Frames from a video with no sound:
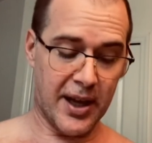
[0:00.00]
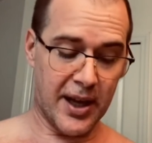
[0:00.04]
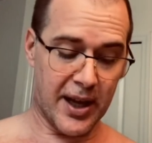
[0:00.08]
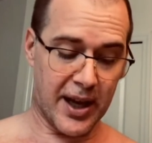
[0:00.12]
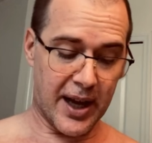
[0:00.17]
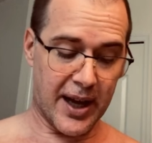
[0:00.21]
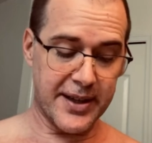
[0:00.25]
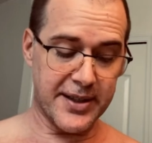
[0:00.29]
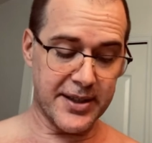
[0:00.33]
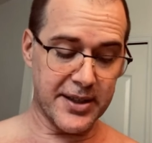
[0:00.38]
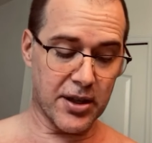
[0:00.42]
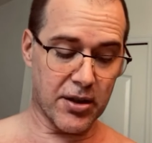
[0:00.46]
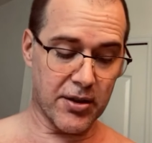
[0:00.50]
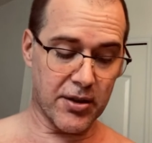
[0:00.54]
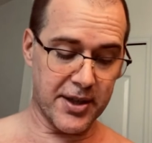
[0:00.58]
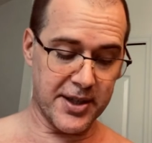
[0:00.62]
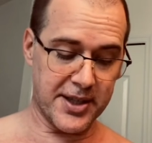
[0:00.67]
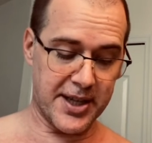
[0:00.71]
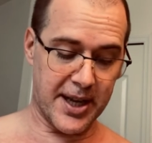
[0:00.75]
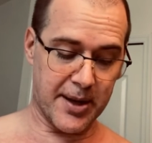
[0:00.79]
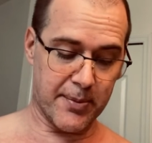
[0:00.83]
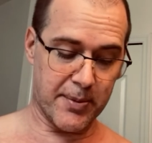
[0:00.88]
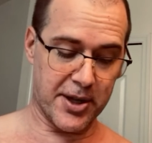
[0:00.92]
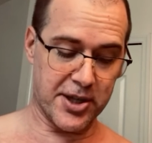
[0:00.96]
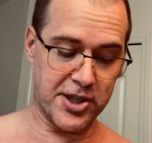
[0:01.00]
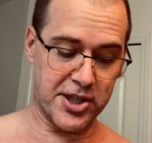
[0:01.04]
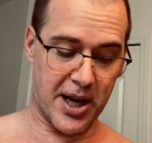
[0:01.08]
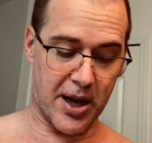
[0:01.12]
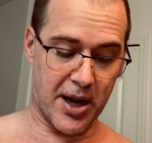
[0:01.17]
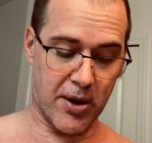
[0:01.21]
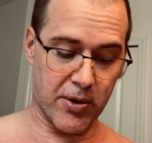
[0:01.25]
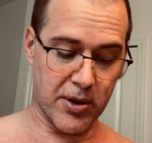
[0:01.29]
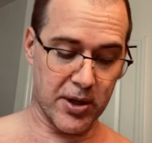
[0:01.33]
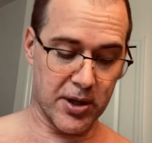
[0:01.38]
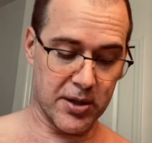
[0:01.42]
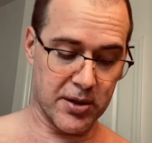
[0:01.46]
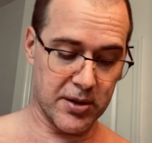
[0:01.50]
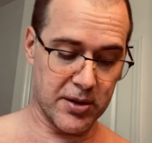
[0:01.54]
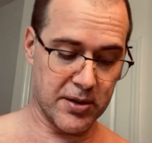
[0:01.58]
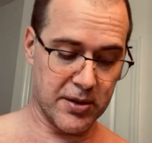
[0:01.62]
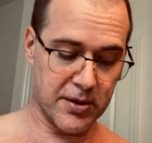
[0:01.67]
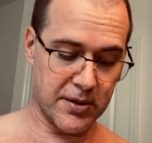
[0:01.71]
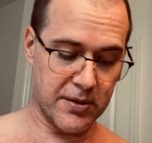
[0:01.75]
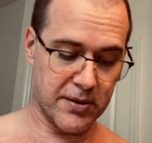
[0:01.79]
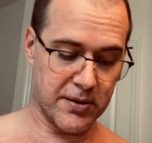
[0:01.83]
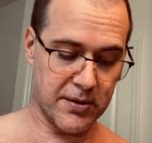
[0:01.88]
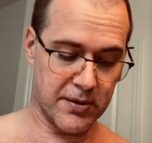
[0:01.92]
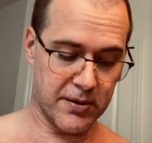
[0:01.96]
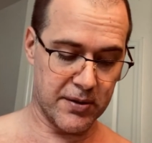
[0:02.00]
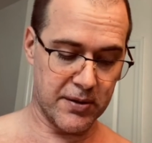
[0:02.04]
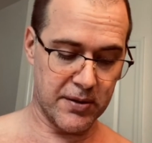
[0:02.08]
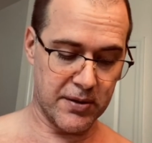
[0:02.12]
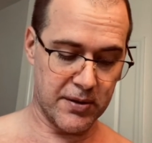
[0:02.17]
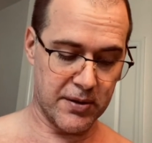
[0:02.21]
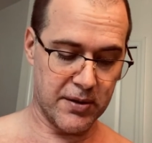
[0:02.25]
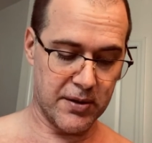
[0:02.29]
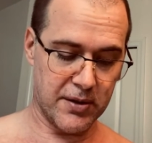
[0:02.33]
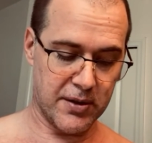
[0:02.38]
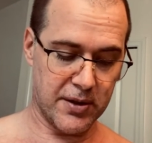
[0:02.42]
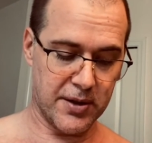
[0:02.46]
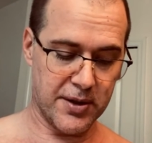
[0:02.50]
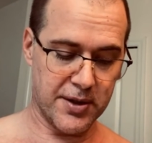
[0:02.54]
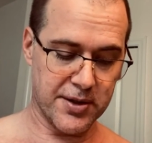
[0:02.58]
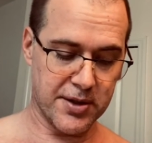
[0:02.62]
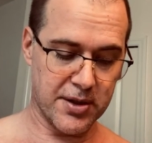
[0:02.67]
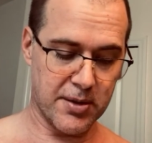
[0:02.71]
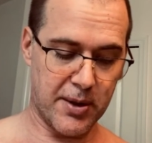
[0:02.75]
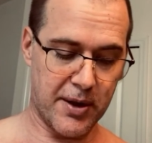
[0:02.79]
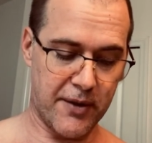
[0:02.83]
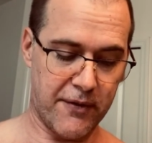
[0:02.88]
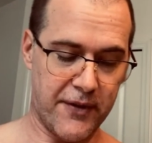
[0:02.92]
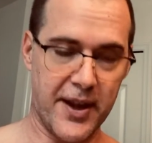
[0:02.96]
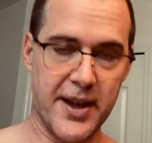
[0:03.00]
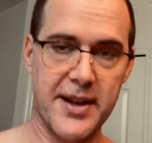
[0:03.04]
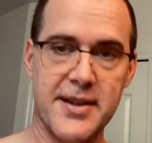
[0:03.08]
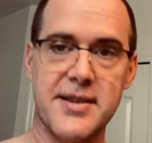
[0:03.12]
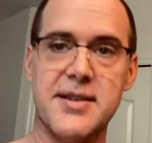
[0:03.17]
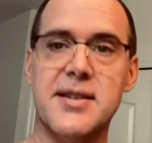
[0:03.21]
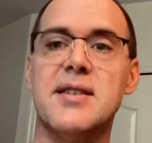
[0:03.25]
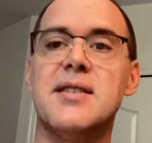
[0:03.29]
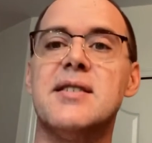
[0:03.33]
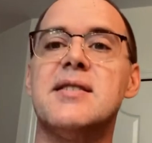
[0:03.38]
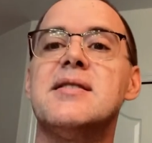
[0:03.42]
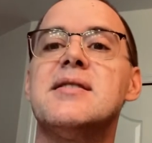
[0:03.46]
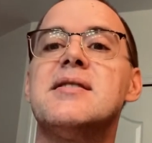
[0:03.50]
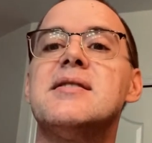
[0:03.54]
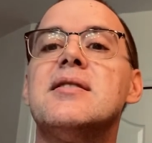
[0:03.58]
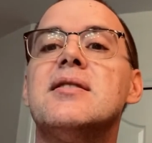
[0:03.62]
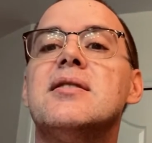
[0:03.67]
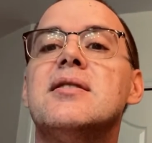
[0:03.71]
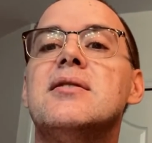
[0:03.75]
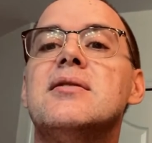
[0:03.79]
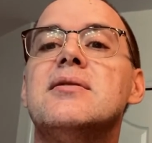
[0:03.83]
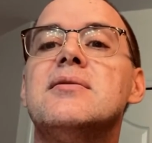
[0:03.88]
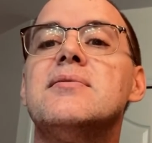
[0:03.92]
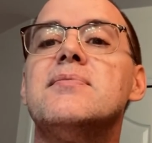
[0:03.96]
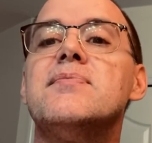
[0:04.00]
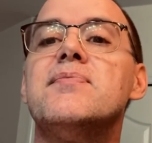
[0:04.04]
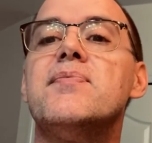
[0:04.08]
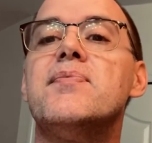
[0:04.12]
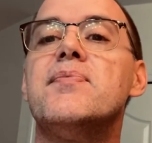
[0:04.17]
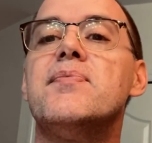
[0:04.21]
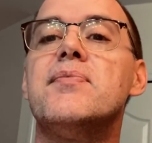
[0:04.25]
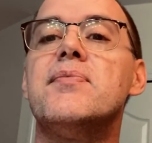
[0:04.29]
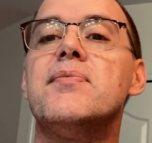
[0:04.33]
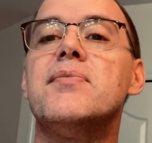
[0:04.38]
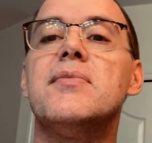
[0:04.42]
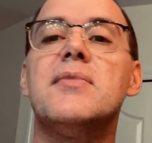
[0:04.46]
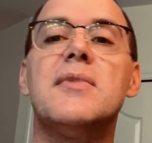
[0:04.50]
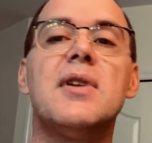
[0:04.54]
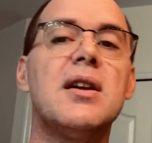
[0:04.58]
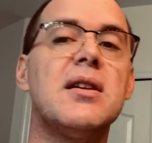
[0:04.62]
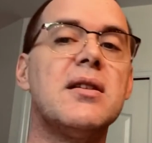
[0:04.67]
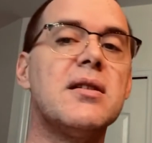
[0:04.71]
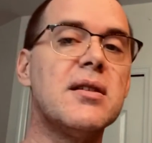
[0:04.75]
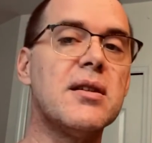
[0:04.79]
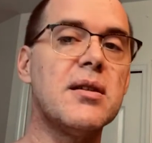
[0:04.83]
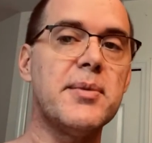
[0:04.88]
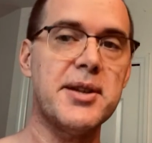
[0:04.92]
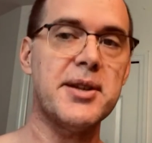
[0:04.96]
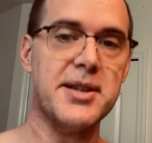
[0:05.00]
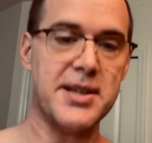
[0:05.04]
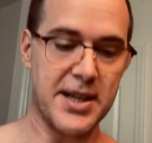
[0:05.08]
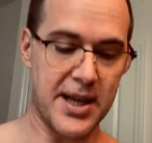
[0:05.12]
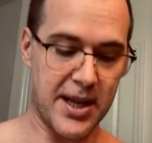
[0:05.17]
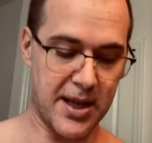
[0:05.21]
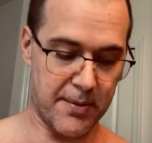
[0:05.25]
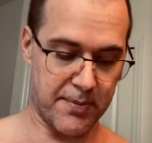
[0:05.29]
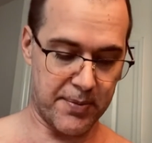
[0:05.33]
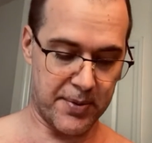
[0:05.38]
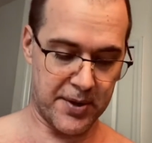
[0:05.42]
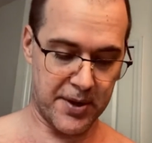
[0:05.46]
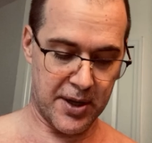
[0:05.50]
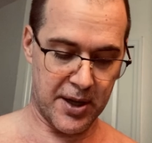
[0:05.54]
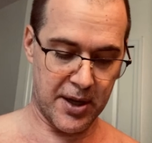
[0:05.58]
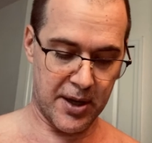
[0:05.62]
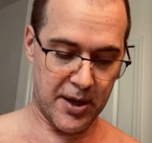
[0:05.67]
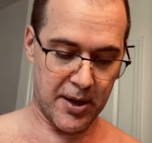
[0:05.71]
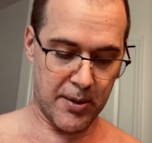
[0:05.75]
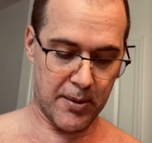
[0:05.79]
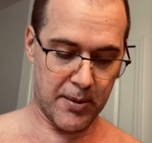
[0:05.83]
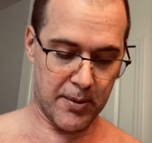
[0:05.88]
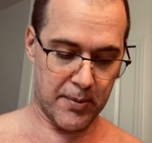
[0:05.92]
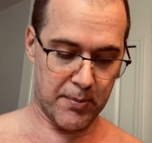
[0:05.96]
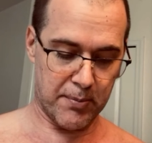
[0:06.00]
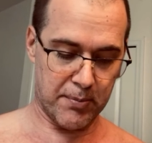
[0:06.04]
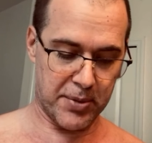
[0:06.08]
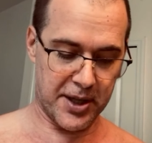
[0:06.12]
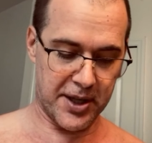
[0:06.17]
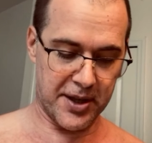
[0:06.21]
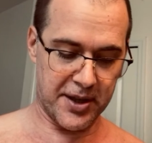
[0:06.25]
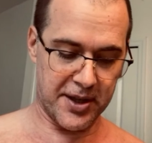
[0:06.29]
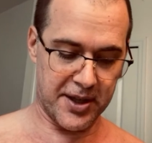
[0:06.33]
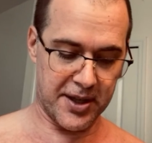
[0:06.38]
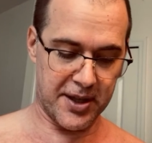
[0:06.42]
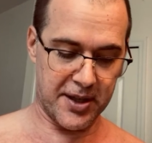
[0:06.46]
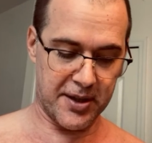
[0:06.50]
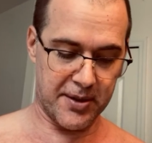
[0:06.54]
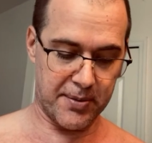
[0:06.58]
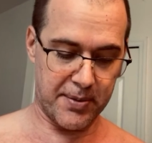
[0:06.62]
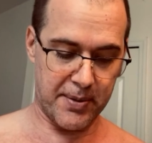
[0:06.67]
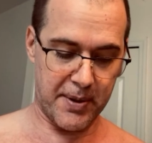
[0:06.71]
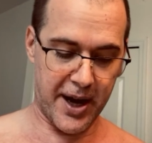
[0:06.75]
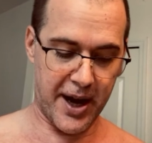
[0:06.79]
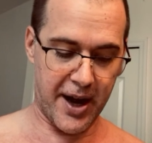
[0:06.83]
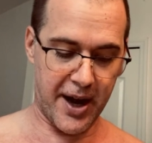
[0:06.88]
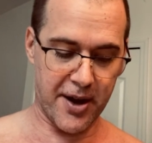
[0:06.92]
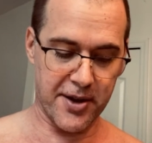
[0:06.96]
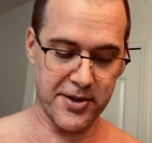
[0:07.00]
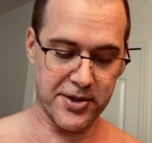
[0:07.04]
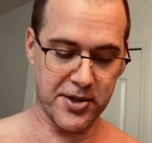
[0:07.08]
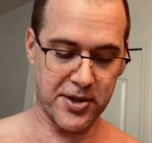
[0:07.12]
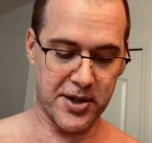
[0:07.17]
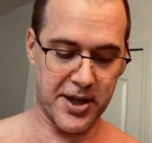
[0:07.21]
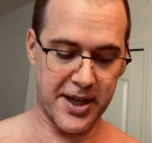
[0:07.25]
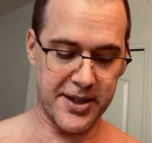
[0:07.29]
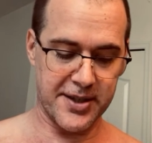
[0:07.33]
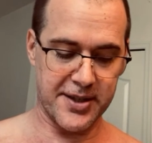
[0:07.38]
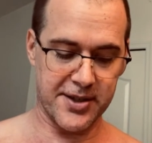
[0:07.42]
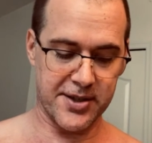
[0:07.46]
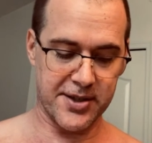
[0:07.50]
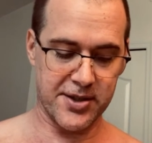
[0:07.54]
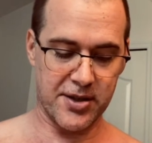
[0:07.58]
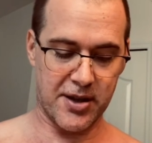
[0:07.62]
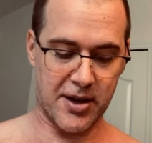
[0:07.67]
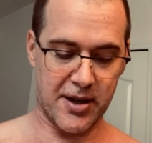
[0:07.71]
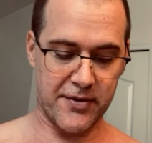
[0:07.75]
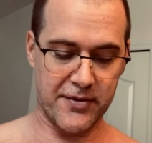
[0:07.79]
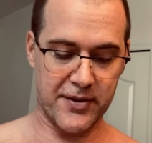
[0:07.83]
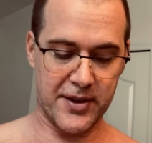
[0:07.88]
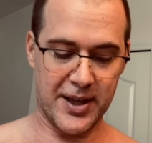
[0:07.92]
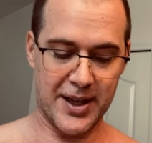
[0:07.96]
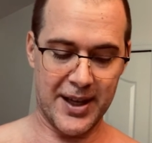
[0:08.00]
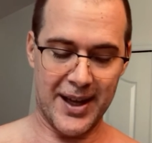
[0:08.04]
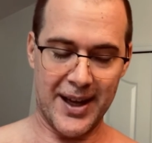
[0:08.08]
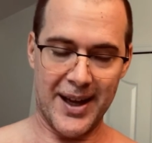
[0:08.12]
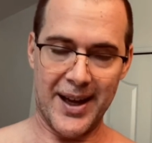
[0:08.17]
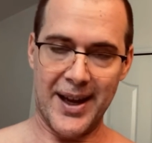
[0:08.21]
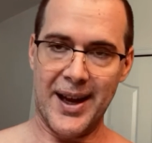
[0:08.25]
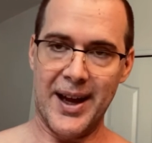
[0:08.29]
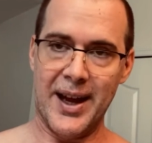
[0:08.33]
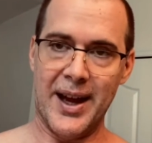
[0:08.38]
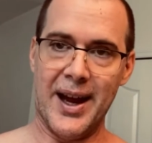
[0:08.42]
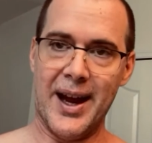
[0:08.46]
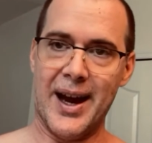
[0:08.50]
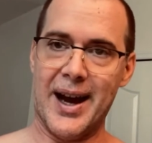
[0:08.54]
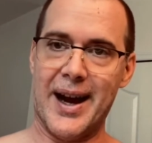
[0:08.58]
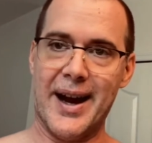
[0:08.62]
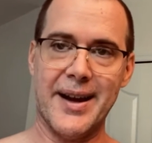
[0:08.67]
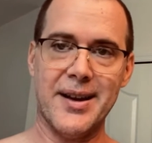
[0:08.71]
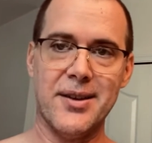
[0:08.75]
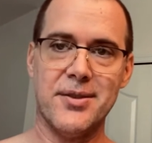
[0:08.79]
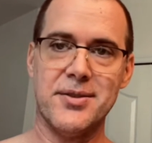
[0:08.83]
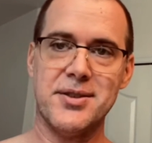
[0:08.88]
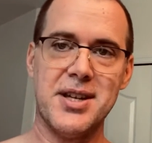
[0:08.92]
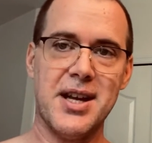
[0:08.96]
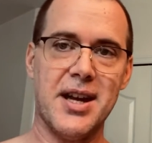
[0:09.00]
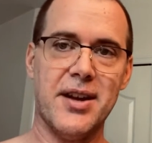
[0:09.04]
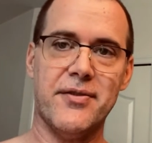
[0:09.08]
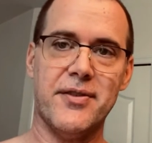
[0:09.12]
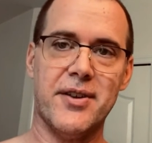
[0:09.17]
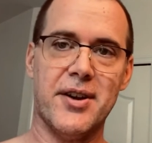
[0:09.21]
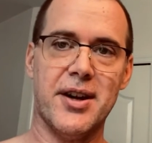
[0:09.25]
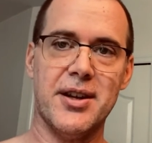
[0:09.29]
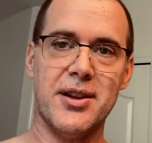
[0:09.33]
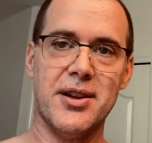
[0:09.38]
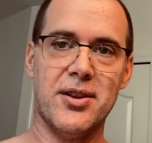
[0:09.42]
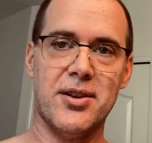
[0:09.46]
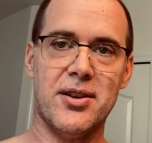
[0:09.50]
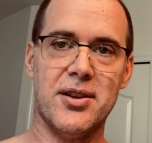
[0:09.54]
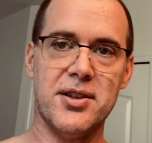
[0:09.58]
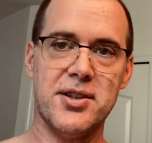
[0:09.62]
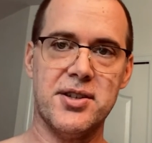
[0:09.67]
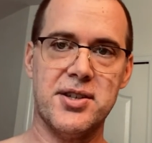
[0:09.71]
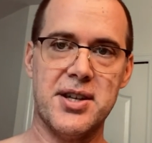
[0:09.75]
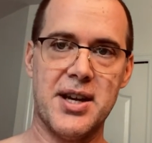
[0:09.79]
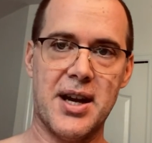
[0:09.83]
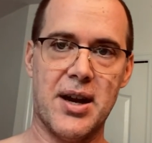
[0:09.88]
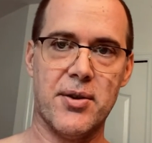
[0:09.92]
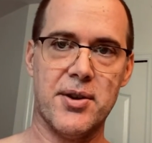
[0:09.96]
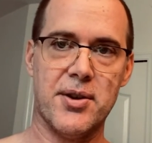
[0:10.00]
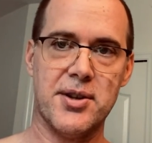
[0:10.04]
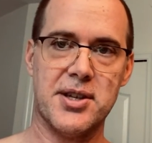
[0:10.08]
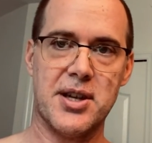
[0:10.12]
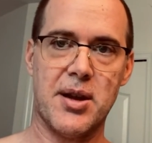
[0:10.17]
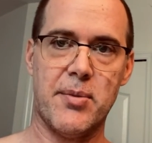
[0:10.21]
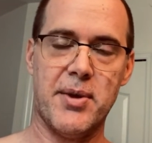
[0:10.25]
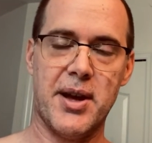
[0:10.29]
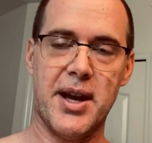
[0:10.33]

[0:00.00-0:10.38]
I did already take my shower, so my face is still a little bit damp, but the hairs are nice and soft. I don't take very long showers. I'm